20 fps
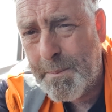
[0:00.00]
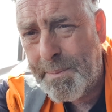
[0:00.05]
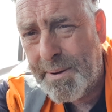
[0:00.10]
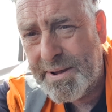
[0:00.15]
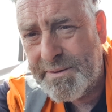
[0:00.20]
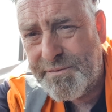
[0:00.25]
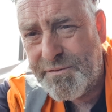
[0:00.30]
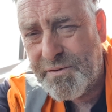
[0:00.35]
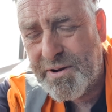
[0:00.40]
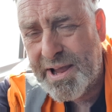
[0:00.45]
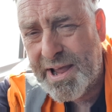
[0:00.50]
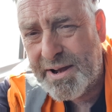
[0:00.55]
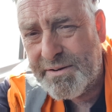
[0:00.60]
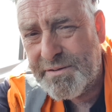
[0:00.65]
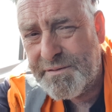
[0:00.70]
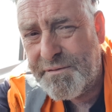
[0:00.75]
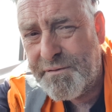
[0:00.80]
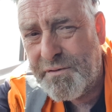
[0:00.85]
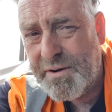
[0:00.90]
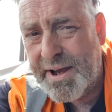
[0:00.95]
pay
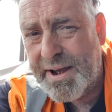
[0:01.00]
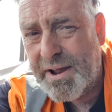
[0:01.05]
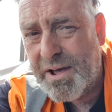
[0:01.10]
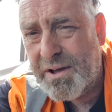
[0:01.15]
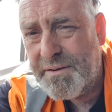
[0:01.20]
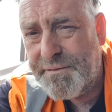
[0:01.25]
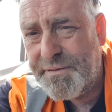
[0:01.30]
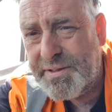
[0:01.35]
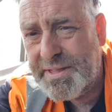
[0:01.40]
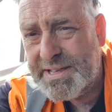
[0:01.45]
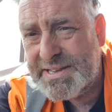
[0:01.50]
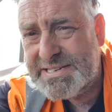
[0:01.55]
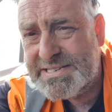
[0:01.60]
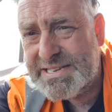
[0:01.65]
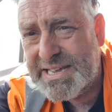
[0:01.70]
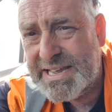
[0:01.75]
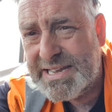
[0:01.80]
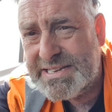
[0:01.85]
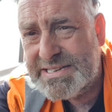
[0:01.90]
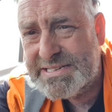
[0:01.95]
300, 3.5 for these
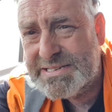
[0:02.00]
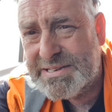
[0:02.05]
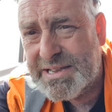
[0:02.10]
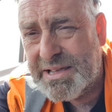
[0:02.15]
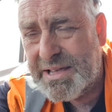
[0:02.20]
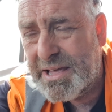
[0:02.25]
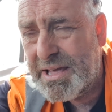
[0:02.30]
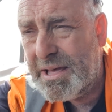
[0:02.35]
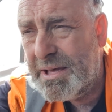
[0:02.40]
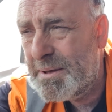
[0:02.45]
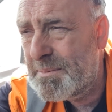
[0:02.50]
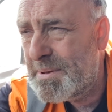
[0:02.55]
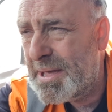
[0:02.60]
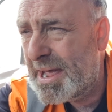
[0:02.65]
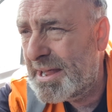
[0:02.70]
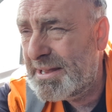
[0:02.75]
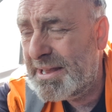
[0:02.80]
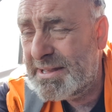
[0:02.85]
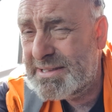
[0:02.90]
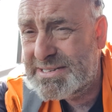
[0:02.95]
things,
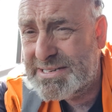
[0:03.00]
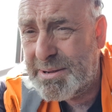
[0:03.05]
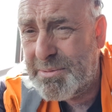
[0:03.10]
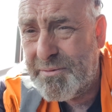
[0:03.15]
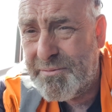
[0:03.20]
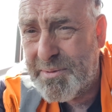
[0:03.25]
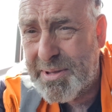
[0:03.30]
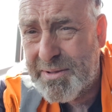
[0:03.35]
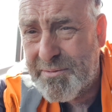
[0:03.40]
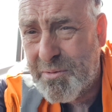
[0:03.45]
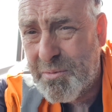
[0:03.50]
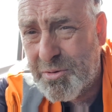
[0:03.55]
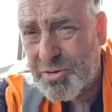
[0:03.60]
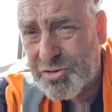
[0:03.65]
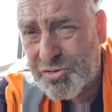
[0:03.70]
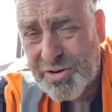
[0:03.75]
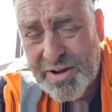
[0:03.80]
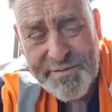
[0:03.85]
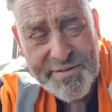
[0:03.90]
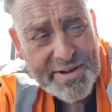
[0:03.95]
and then some of them even
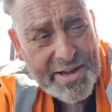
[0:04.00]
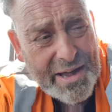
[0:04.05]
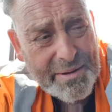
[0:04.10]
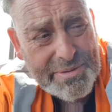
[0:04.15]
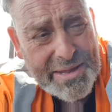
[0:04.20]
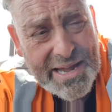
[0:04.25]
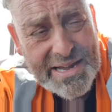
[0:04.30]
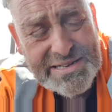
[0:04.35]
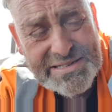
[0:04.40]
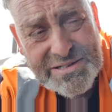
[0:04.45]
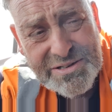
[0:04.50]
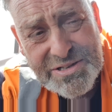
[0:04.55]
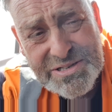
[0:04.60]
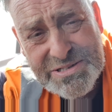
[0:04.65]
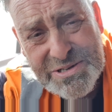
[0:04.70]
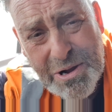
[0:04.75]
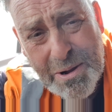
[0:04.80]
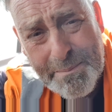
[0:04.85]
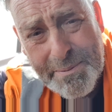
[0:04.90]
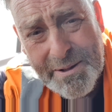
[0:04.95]
want traffic updates on
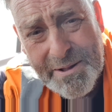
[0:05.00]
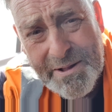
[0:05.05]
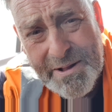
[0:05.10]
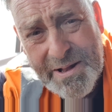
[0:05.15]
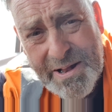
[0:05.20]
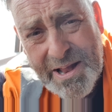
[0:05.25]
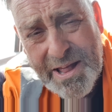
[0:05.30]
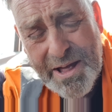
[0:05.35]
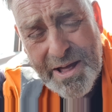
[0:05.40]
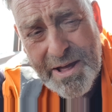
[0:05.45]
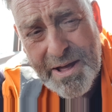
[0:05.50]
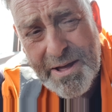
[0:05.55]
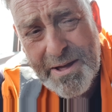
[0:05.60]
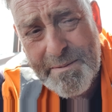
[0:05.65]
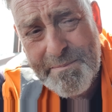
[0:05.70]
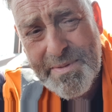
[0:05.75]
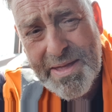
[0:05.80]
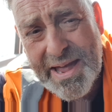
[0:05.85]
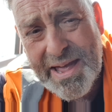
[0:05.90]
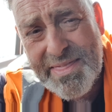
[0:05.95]
top.
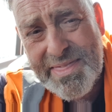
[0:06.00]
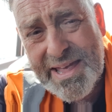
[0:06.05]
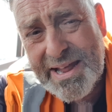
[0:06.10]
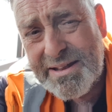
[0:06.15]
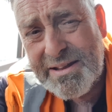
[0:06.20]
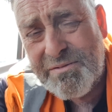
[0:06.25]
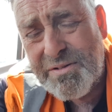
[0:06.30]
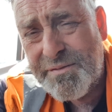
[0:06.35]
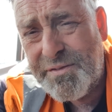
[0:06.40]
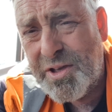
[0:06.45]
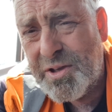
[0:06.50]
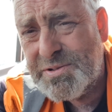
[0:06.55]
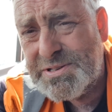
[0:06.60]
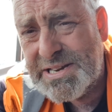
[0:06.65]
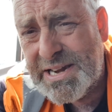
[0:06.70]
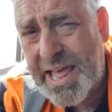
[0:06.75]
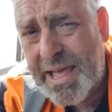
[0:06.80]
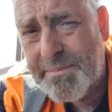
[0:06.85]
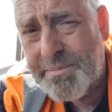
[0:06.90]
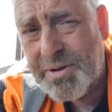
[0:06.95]
And then the reviews
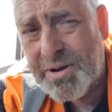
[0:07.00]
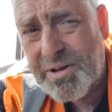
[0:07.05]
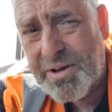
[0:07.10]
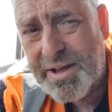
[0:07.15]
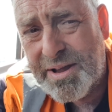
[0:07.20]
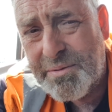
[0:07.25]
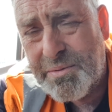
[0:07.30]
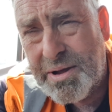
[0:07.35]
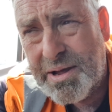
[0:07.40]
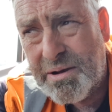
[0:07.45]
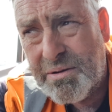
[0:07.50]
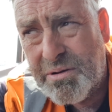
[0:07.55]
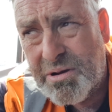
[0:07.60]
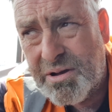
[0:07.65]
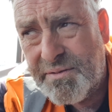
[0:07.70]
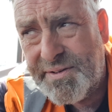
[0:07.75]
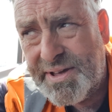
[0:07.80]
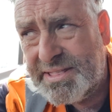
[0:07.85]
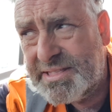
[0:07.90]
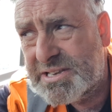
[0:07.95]
of them were like, well,
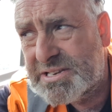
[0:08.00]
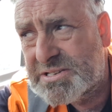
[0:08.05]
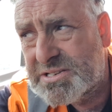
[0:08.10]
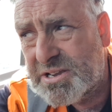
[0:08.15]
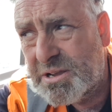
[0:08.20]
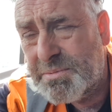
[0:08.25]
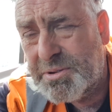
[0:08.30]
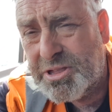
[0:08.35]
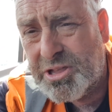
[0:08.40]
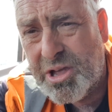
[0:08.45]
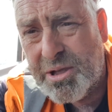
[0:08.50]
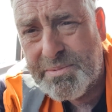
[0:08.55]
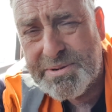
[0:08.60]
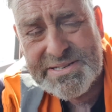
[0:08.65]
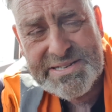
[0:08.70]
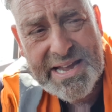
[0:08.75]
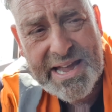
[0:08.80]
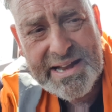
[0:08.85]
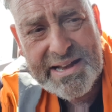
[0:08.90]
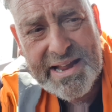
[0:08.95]
I've had this super duper
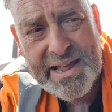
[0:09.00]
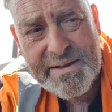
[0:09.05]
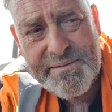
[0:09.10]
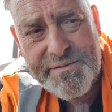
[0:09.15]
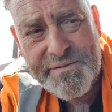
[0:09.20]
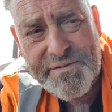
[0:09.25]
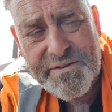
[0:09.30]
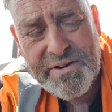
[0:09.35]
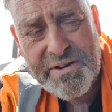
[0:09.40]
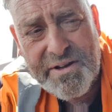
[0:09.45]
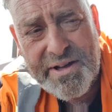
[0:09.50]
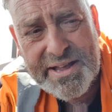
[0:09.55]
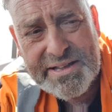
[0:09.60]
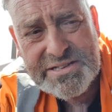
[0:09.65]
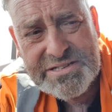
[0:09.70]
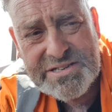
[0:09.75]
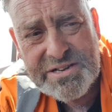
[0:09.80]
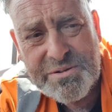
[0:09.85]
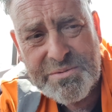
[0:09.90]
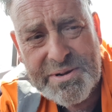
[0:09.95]
sat nav for
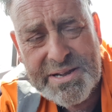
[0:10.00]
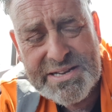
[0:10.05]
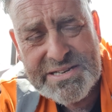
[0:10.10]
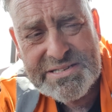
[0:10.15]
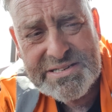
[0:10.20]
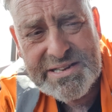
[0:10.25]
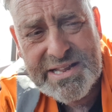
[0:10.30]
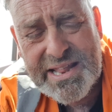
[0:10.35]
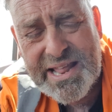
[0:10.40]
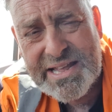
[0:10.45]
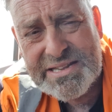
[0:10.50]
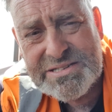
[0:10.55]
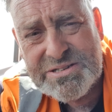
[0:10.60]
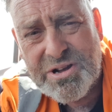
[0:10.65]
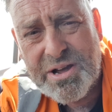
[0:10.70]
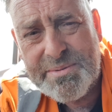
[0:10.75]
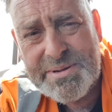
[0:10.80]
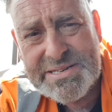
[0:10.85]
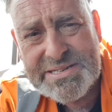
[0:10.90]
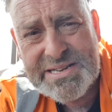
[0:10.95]
like 2 weeks, and in that
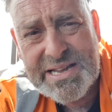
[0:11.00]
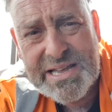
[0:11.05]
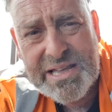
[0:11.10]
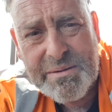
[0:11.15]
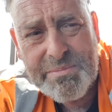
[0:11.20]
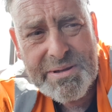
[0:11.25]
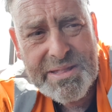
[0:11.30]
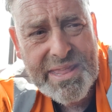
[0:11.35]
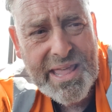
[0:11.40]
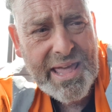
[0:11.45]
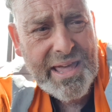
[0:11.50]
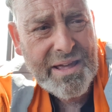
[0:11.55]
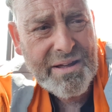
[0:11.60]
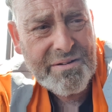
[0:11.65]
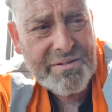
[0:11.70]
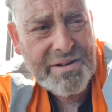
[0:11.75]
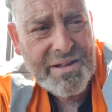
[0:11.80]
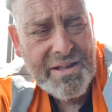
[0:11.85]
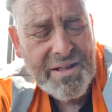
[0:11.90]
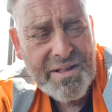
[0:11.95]
time it's taken me
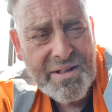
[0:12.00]
down